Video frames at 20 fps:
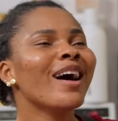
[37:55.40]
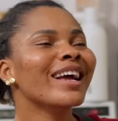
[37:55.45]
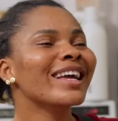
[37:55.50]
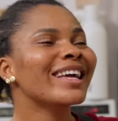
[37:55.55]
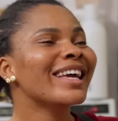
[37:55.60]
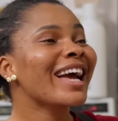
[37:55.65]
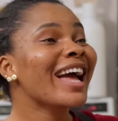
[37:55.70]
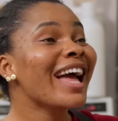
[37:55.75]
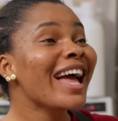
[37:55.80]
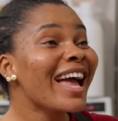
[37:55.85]

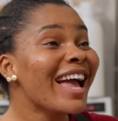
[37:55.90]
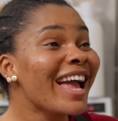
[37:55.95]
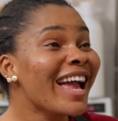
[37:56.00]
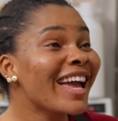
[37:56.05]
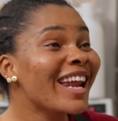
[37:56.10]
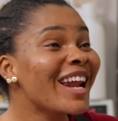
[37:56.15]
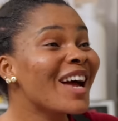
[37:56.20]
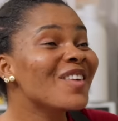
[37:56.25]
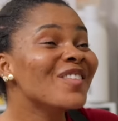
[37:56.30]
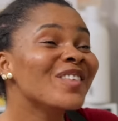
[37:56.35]

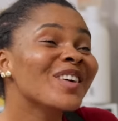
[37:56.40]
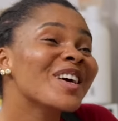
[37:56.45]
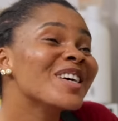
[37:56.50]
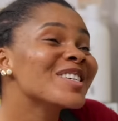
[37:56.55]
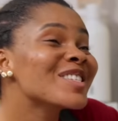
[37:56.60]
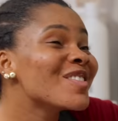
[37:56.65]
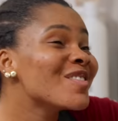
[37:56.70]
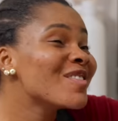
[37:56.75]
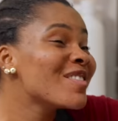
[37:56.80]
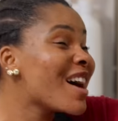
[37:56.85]
Okay, now
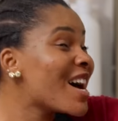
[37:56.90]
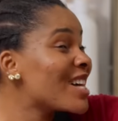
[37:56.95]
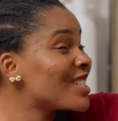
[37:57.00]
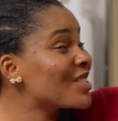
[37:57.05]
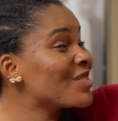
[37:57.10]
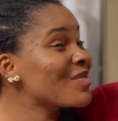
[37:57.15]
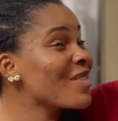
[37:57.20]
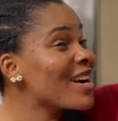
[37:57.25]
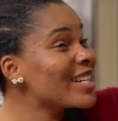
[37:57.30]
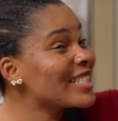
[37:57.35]
because of that
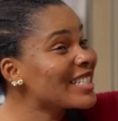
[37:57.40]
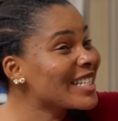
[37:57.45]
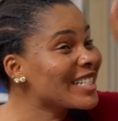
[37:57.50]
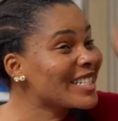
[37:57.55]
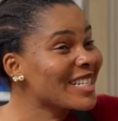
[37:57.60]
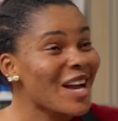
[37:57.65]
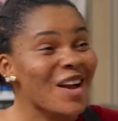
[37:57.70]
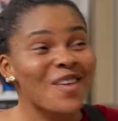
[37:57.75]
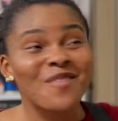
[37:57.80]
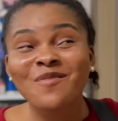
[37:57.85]
small thing,
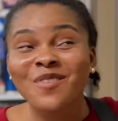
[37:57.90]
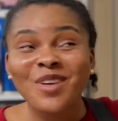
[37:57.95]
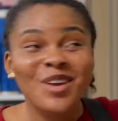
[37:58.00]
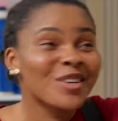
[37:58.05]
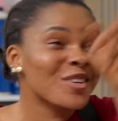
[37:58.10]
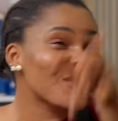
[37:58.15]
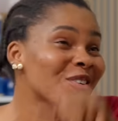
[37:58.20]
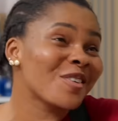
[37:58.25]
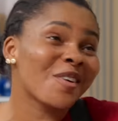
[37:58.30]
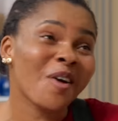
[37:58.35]
I
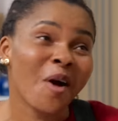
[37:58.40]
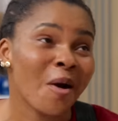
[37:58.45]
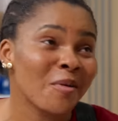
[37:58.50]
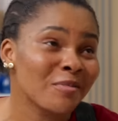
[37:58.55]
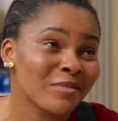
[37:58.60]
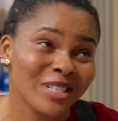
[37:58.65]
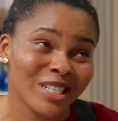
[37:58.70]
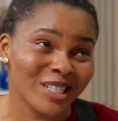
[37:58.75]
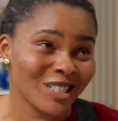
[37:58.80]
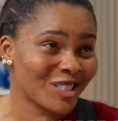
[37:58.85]
make you
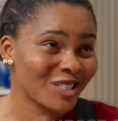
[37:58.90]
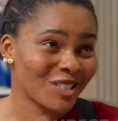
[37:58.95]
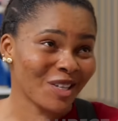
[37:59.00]
come to the